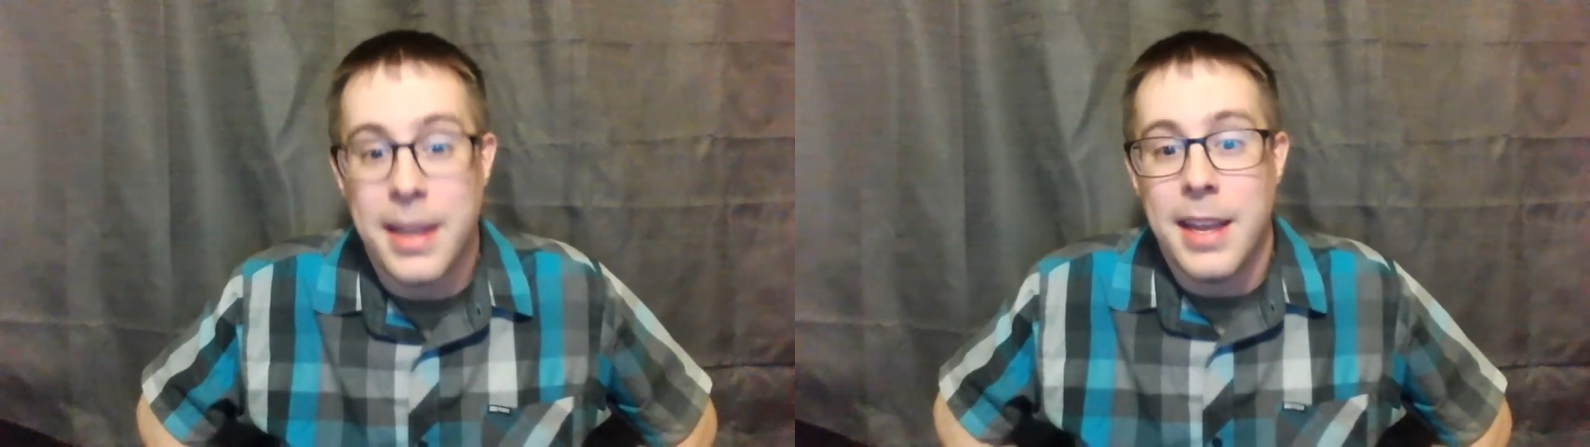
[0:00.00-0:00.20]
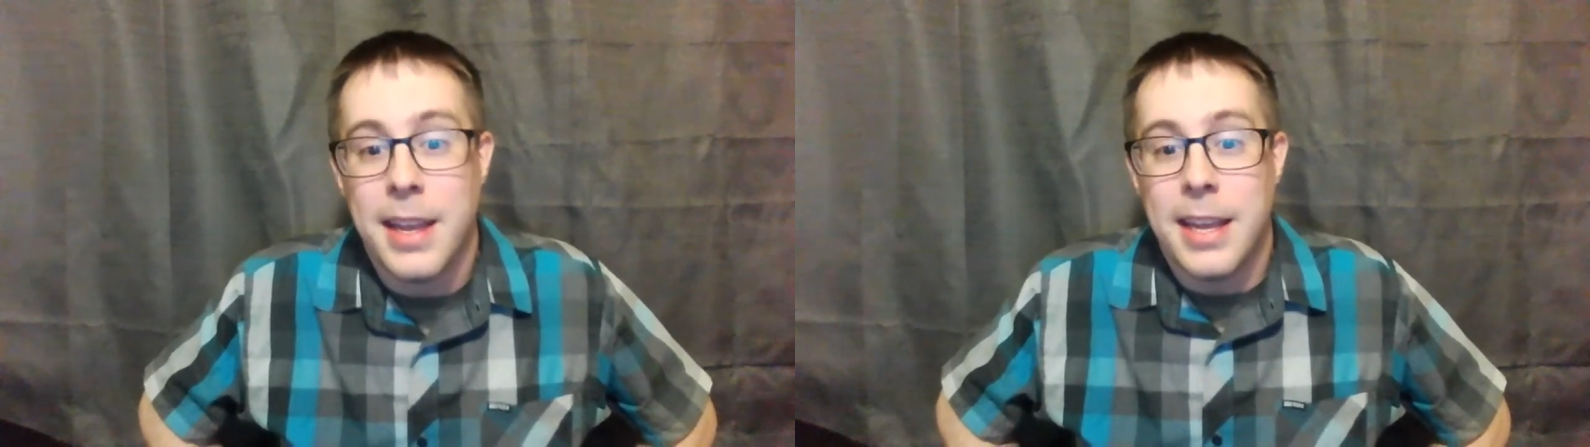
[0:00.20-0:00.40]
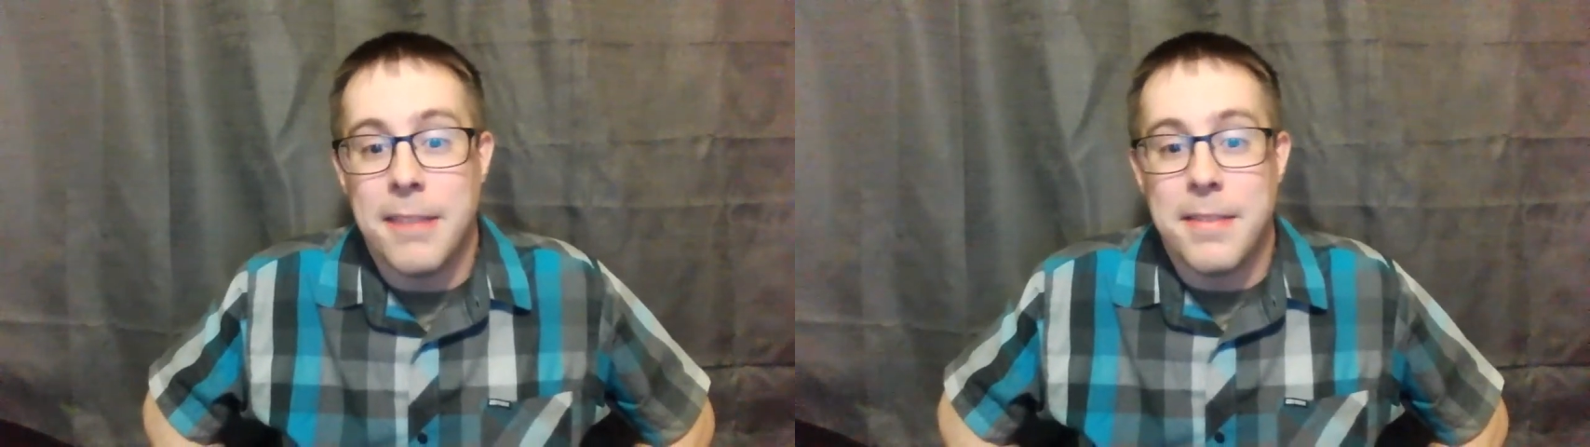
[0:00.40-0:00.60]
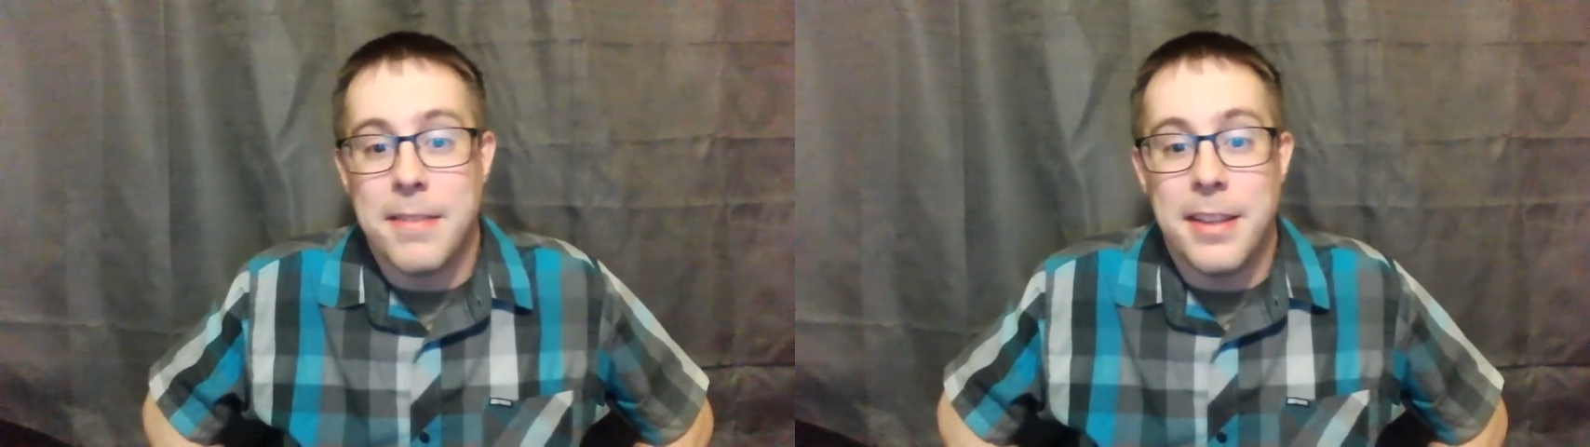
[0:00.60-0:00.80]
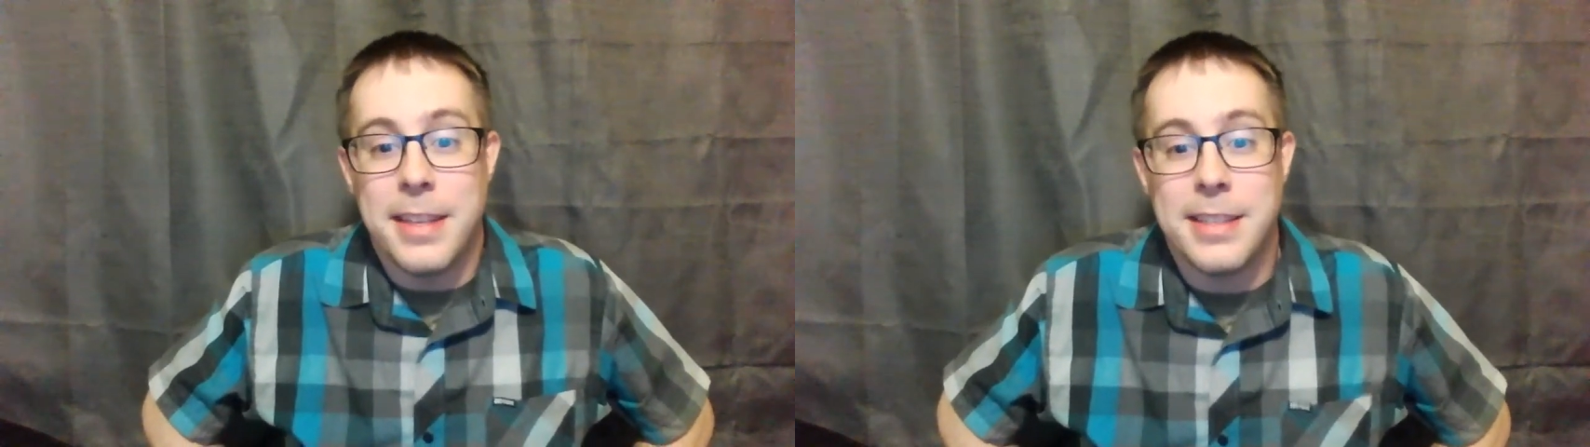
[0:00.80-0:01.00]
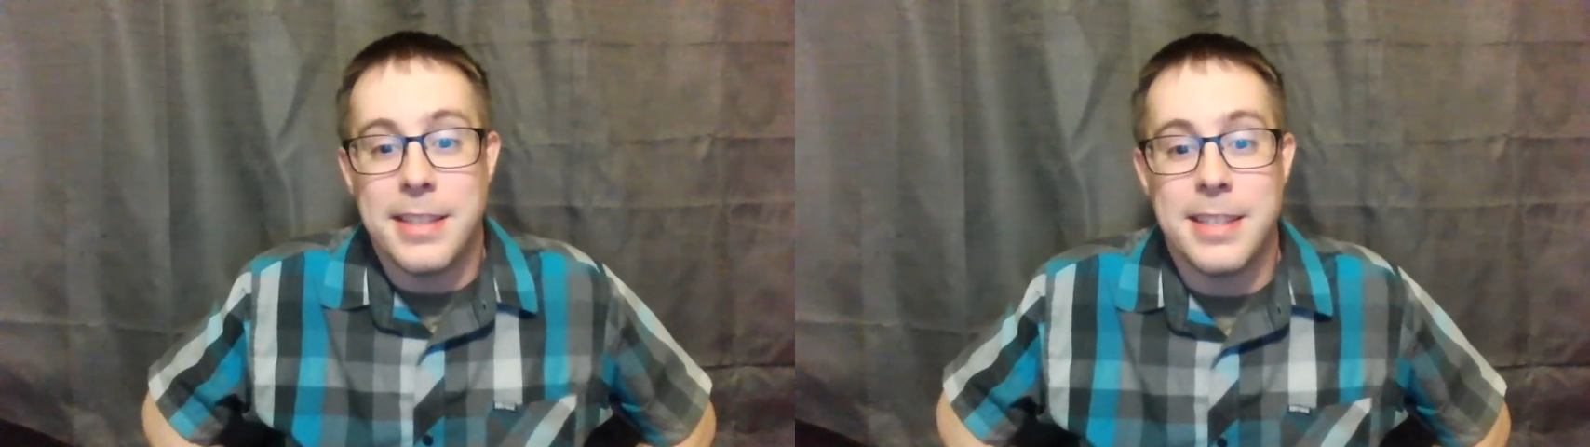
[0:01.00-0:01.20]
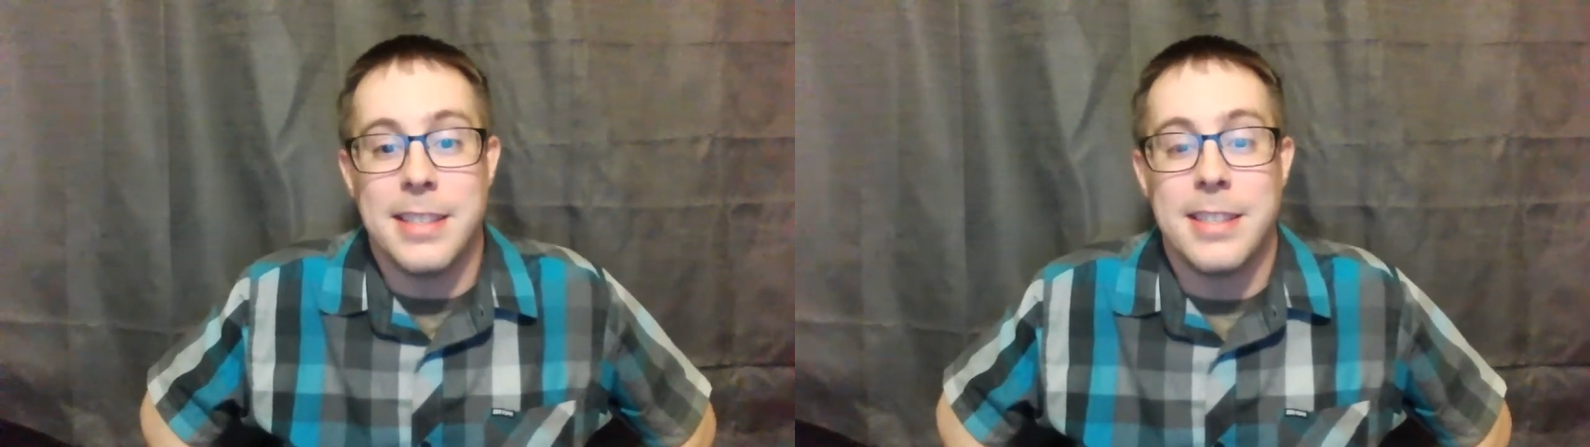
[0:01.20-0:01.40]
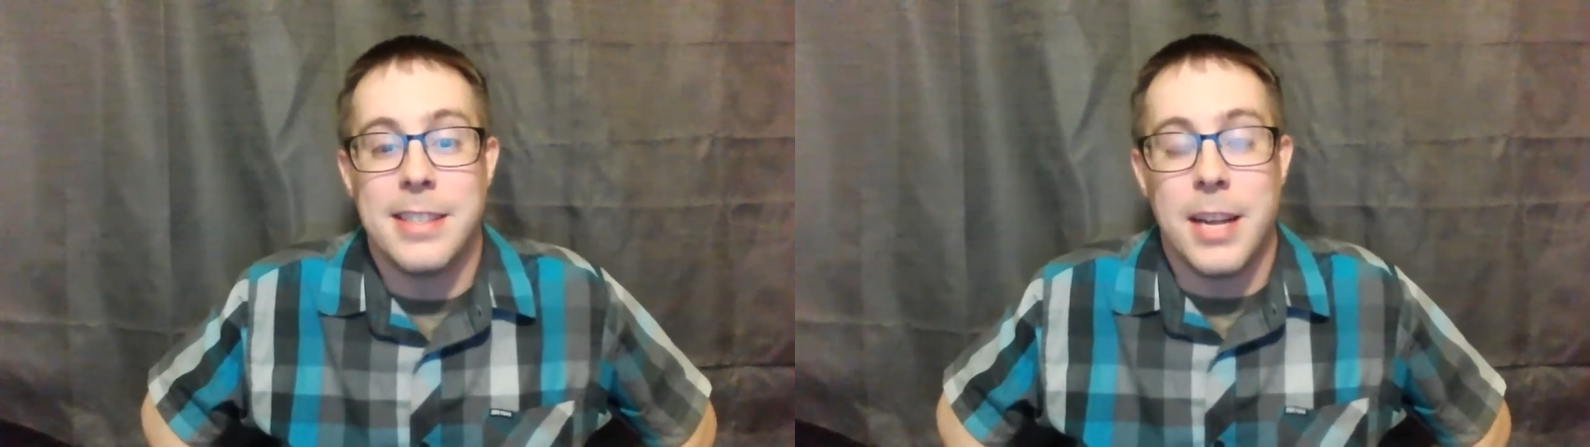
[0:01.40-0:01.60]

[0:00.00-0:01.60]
If nothing is done to stop